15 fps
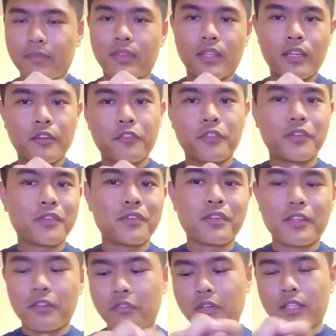if you
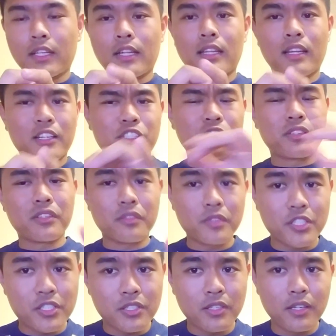want that extra little
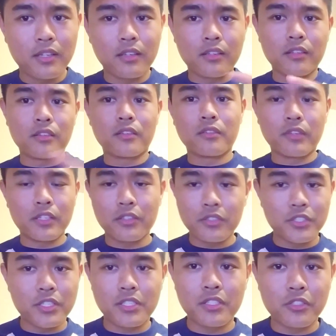snug, when you're
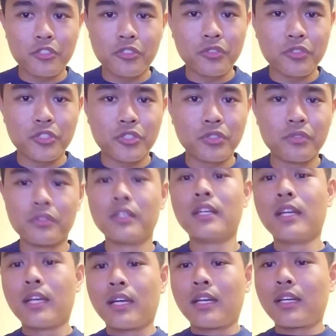adjusting your shoe.
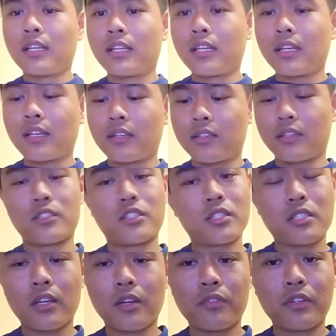And
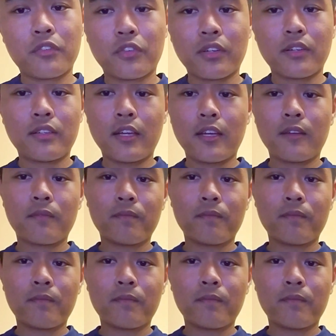just having it for a day,